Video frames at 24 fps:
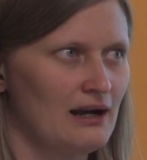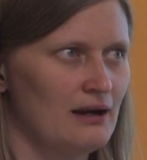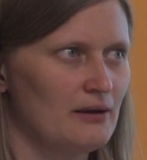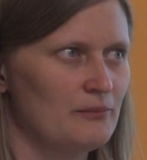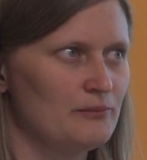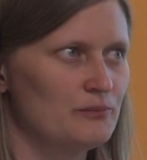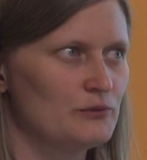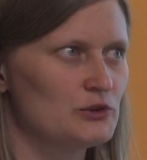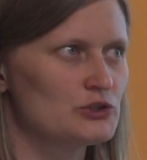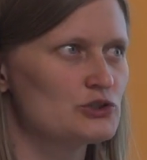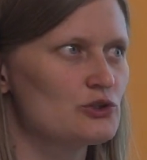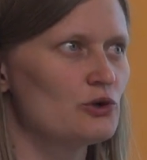
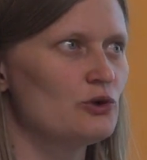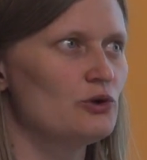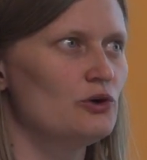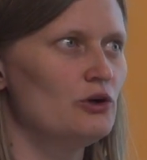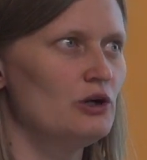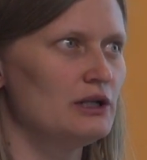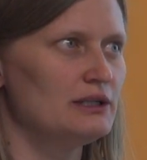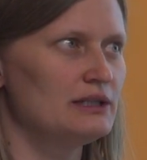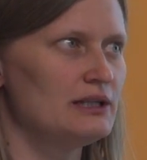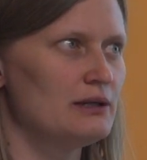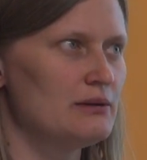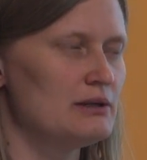Um, so
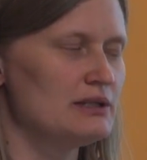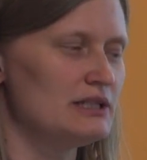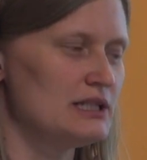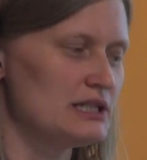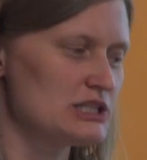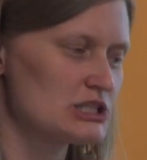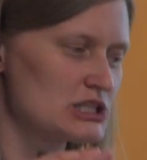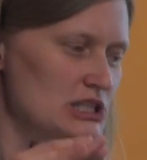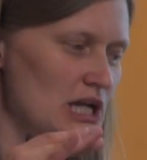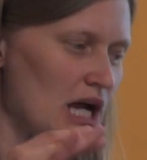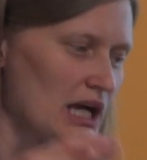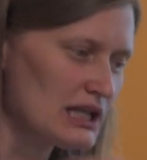the,
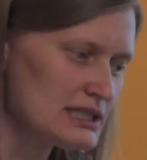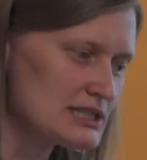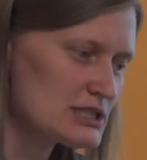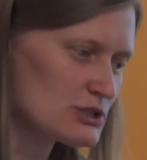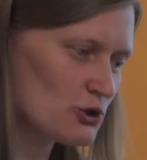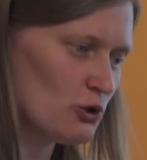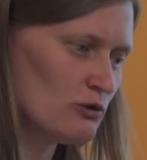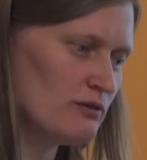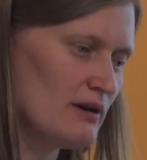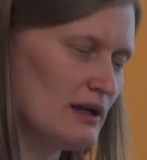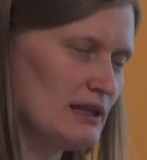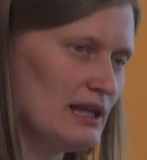the,
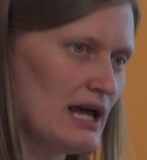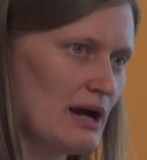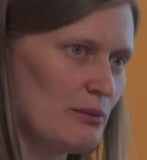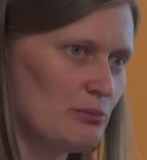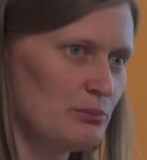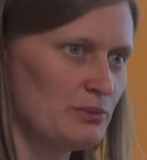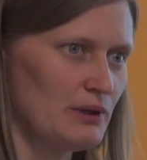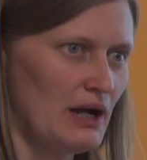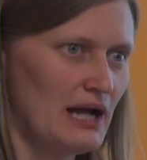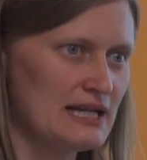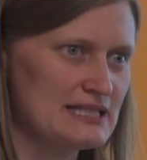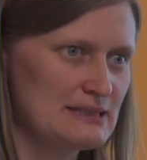chance
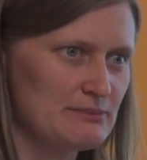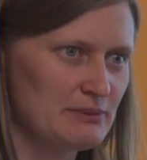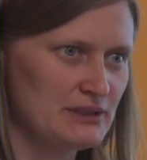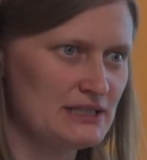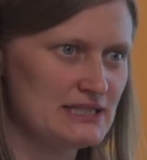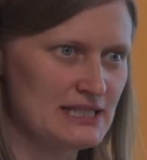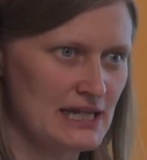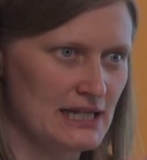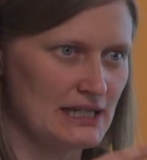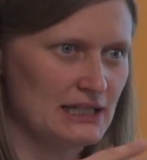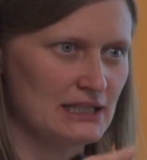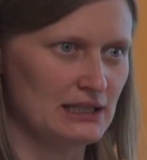overlap has
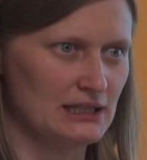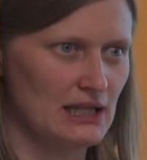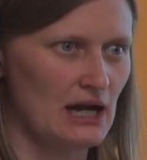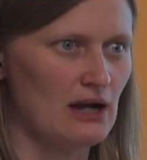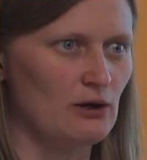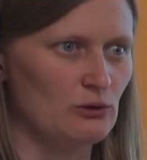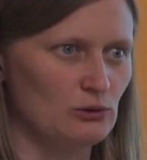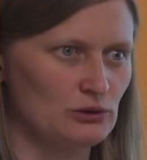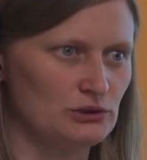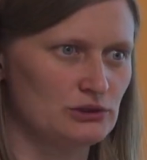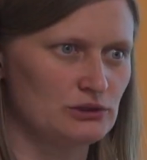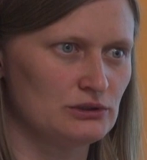been taken
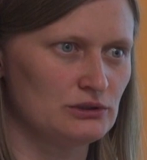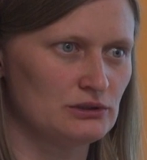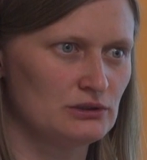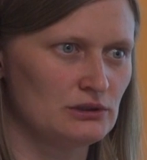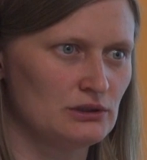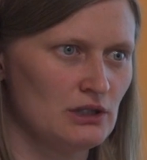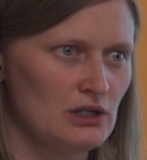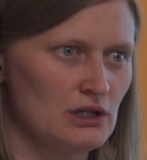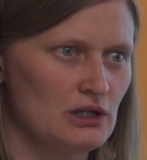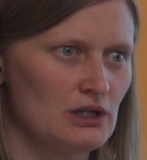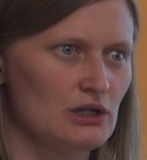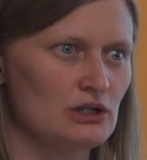out. Uh
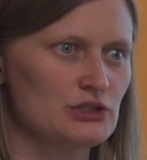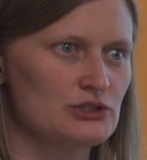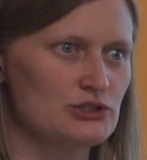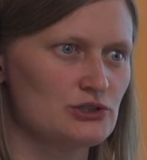-huh.